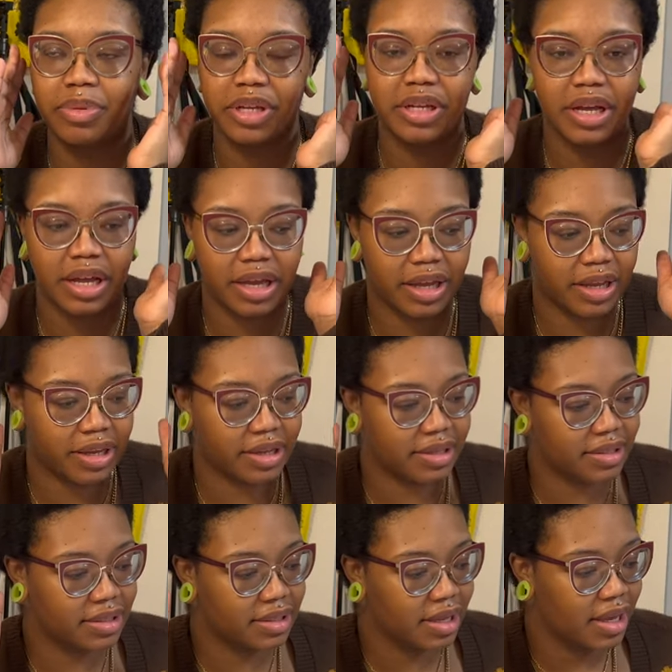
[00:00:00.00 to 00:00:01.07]
because
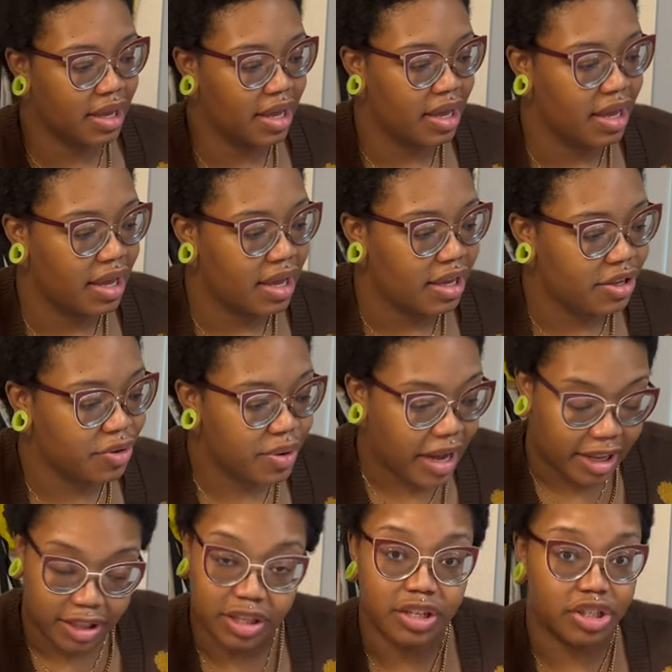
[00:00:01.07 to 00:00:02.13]
you
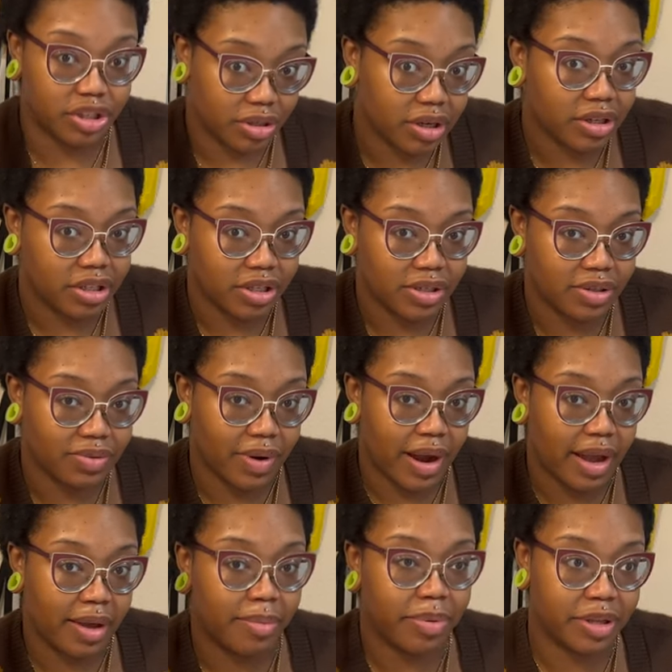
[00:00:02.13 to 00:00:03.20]
got the instructions right.